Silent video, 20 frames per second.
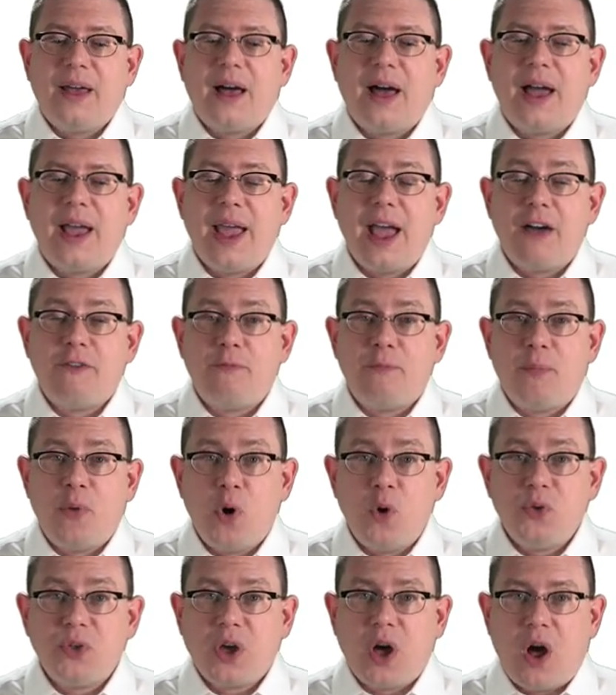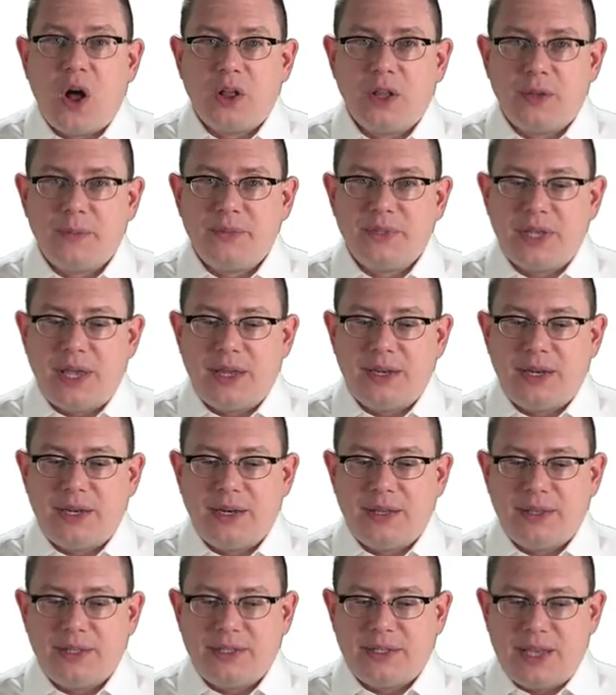I have both columns
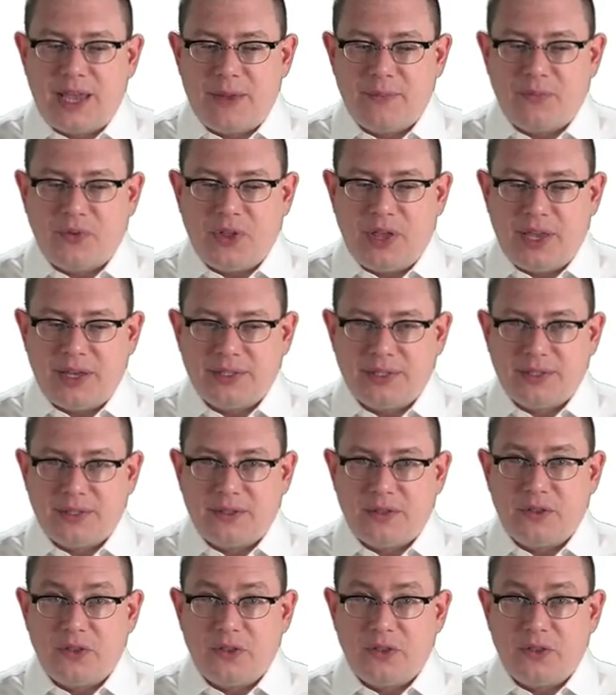ending at the same place.